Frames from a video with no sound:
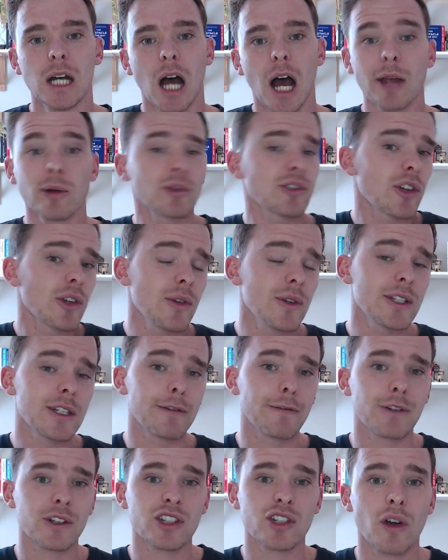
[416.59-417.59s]
I also use
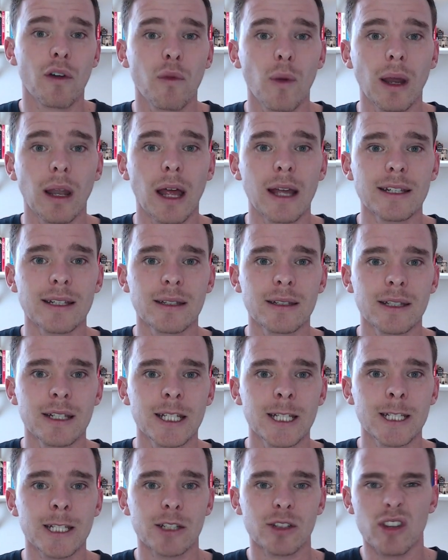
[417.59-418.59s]
it for software
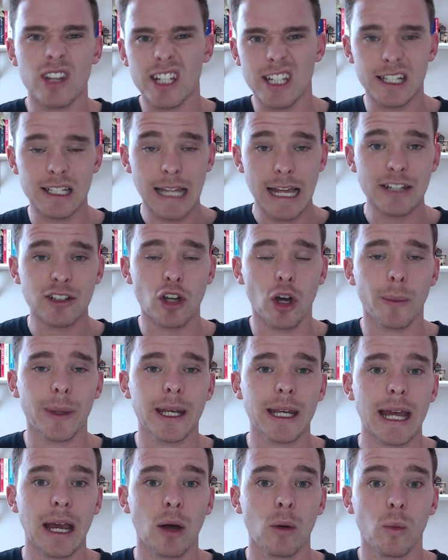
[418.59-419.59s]
licenses, so this is less common
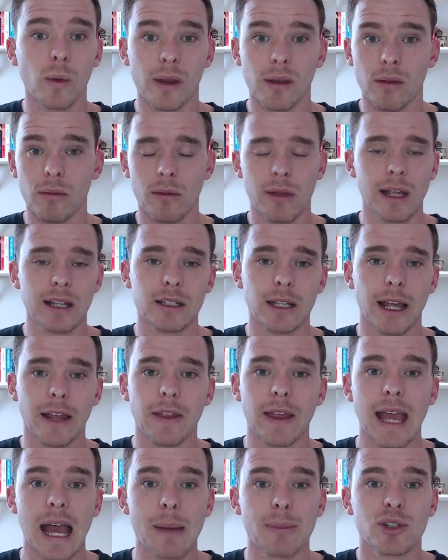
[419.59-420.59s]
now with things like
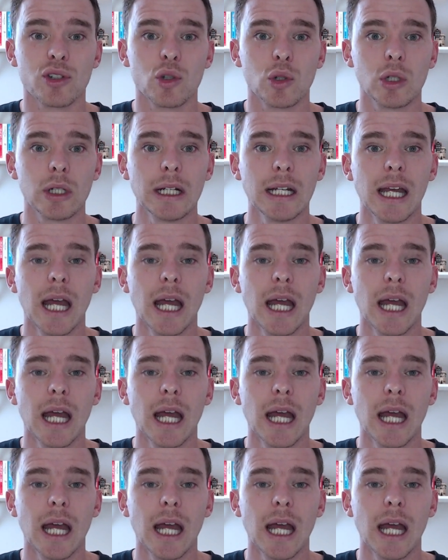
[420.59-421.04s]
the App Store,